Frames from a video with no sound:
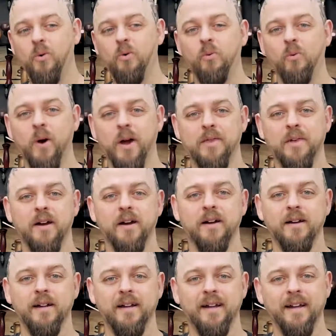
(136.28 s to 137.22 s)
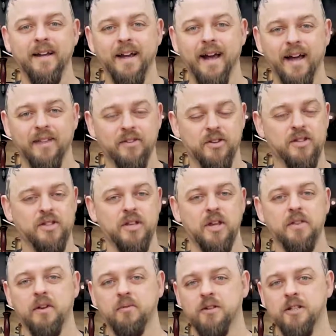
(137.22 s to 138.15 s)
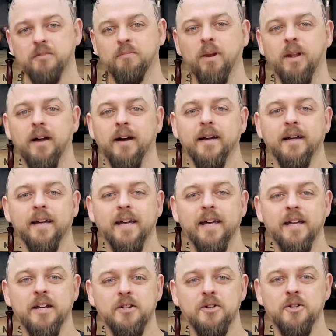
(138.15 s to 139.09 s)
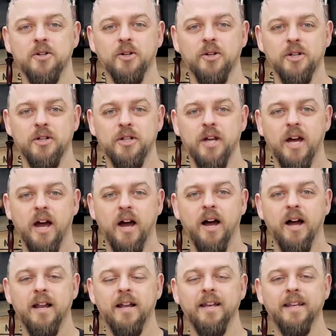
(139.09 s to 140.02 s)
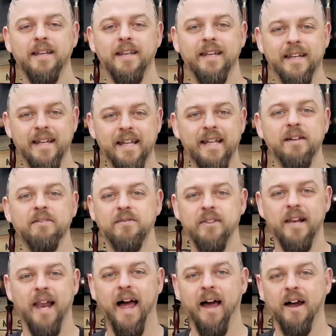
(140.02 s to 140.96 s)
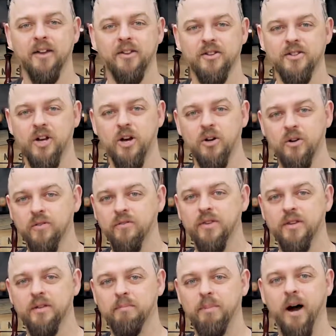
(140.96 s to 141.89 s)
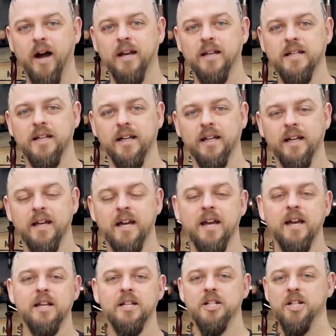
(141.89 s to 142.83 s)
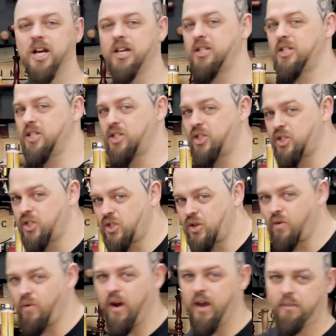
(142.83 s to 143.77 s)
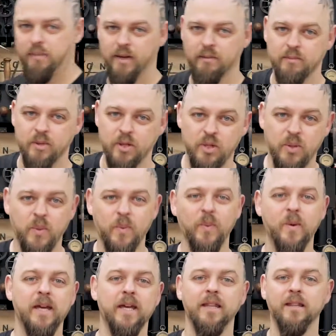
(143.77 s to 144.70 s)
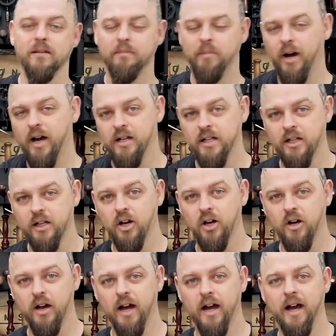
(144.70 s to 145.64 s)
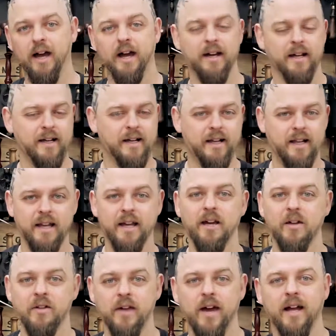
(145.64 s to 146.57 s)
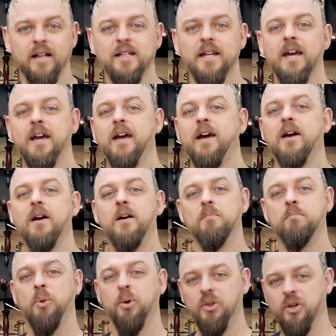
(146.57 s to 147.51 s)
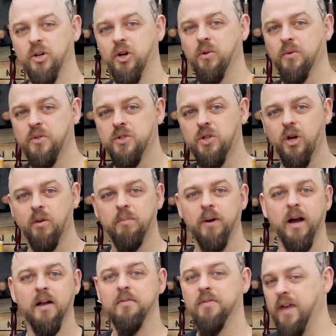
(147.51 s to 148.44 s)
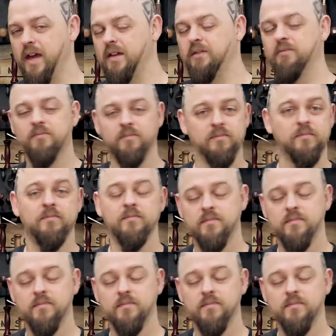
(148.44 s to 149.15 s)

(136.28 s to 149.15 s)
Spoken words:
whether, and this is I think what he's implying, he should leave the lacquer that's over the binding, just scrape in between the binding, clear that, put the gold top, and then